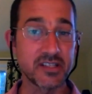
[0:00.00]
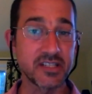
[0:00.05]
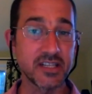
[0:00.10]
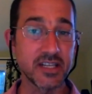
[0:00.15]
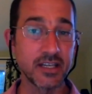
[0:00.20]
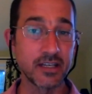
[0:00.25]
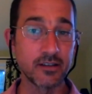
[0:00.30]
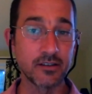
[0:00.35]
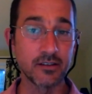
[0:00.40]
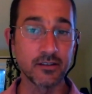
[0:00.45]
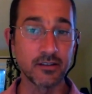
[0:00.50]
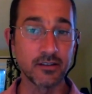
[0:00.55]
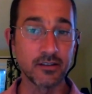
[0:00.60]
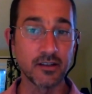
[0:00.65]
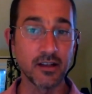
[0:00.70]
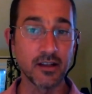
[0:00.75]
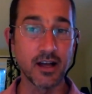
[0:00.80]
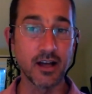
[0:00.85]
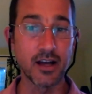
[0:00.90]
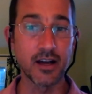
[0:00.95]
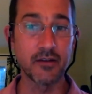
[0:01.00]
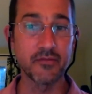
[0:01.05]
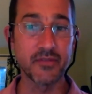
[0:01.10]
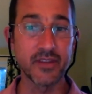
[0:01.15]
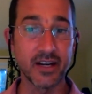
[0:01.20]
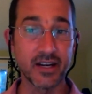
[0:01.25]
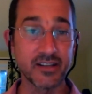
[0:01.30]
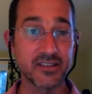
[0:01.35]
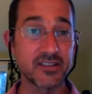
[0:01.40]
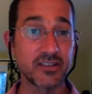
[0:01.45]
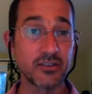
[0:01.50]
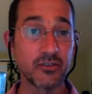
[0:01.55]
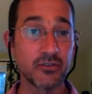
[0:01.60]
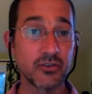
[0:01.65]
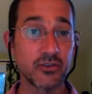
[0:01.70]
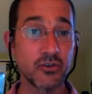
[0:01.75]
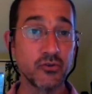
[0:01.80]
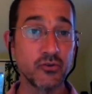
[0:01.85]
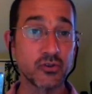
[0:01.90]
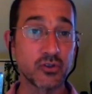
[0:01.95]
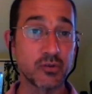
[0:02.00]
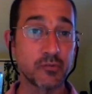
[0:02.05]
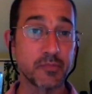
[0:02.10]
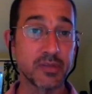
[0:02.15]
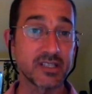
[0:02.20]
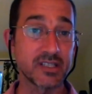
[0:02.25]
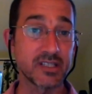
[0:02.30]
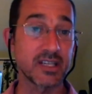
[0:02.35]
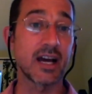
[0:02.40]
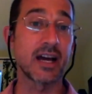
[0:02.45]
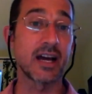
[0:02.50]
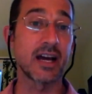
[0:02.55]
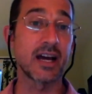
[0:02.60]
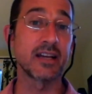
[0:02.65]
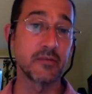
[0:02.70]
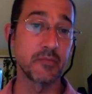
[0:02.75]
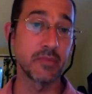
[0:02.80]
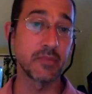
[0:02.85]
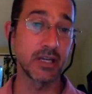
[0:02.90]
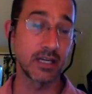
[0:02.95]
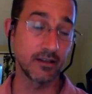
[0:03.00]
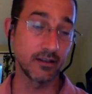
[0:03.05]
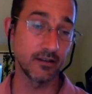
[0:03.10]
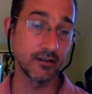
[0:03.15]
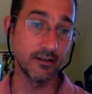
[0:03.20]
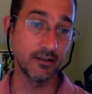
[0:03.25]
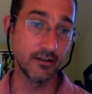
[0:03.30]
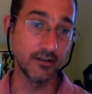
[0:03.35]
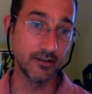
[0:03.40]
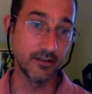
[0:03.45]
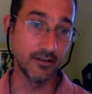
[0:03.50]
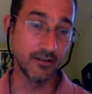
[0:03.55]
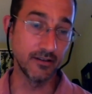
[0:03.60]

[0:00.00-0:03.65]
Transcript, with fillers: of the seal uh, that is still used besides the meat?